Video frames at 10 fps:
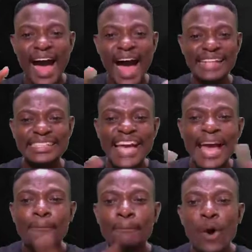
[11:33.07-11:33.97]
at
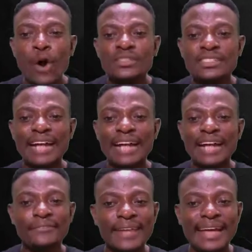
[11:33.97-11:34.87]
airports
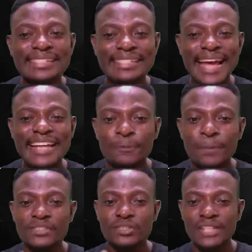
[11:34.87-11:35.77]
and flight decks
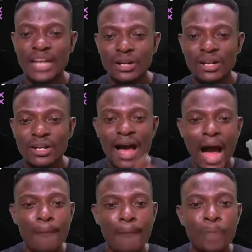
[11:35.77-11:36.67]
personnel
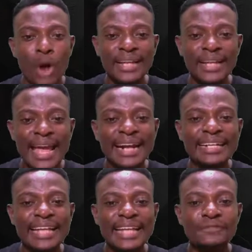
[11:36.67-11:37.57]
aboard
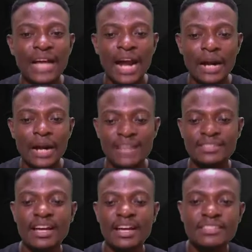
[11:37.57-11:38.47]
aircraft
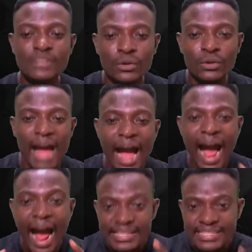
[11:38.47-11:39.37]
carriers. So the
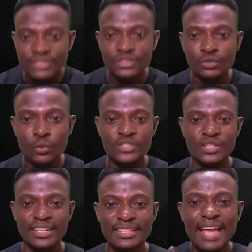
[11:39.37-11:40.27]
answer to this
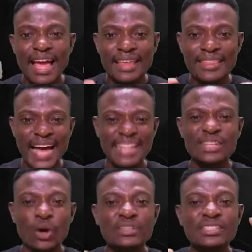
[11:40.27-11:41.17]
question is that
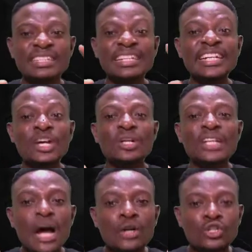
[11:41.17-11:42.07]
continued
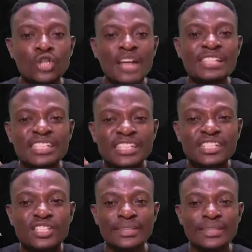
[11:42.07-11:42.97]
loud noise
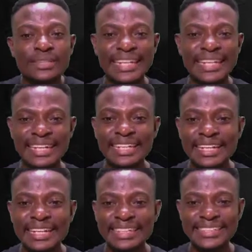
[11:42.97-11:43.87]
resulted in
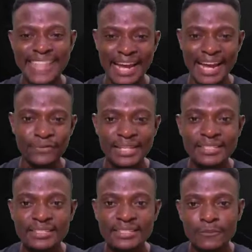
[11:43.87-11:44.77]

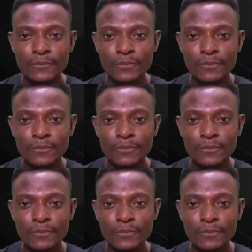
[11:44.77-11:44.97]
deafness.